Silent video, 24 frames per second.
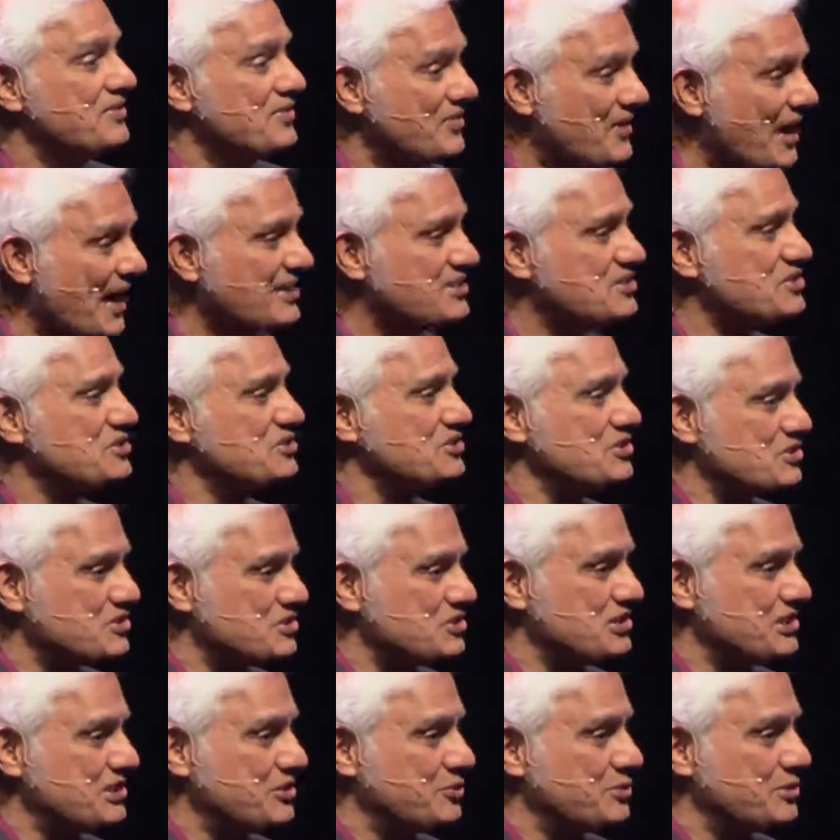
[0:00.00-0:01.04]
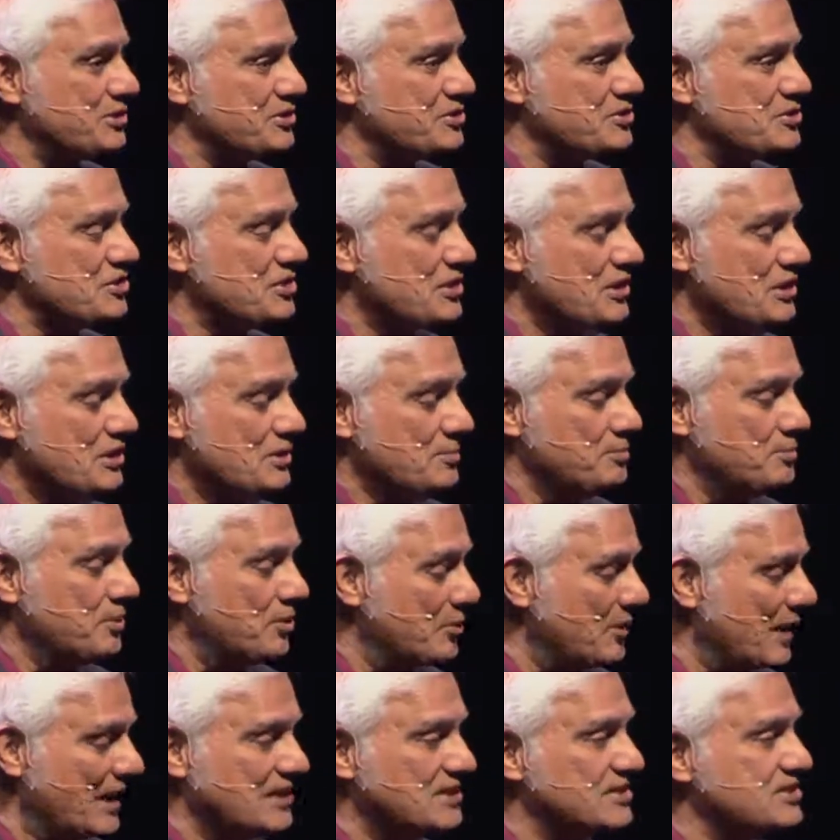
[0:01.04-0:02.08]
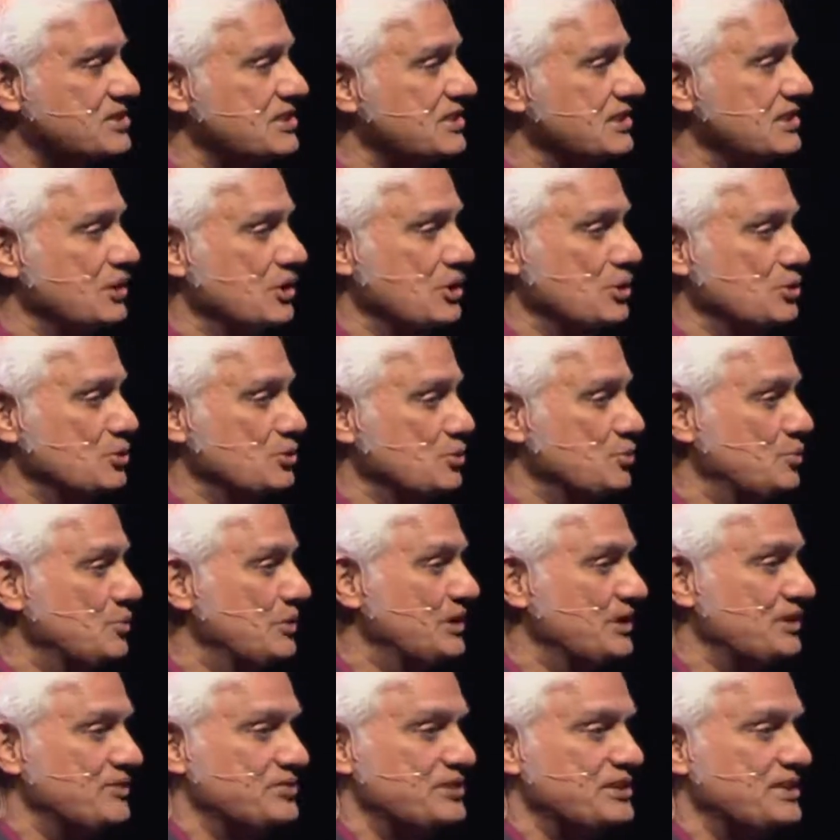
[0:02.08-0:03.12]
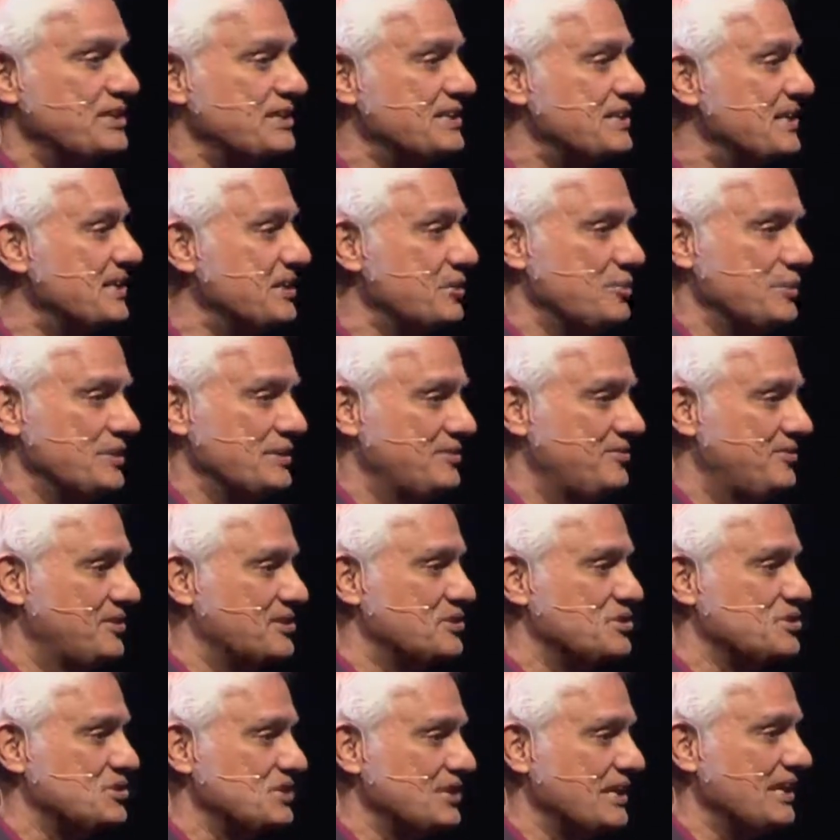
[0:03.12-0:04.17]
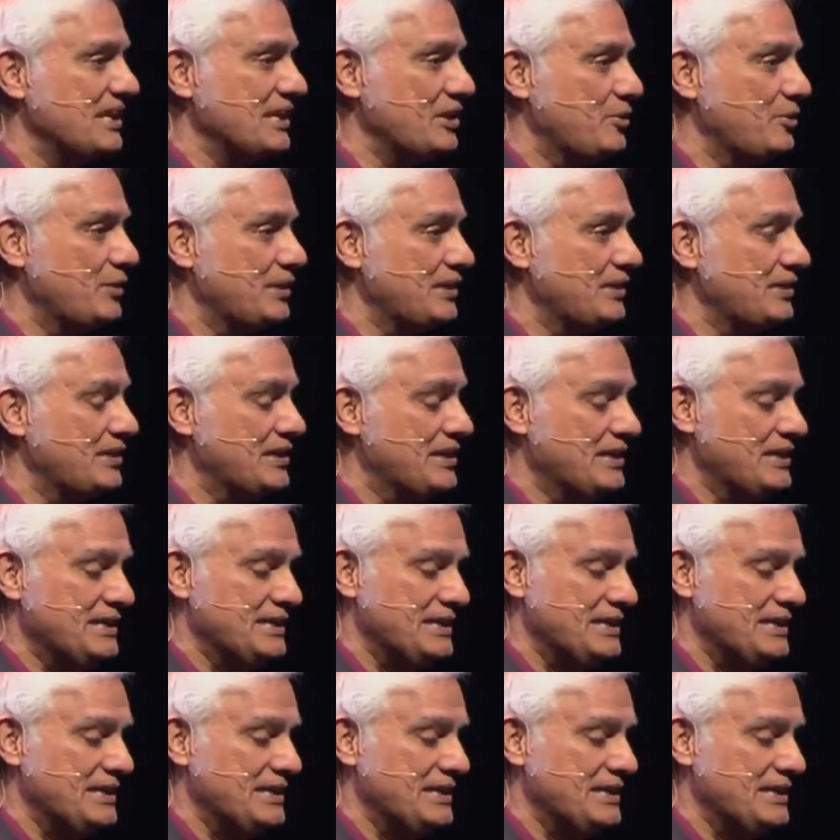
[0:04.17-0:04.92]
That's the sequence. Morality alone will never get any one of us anywhere.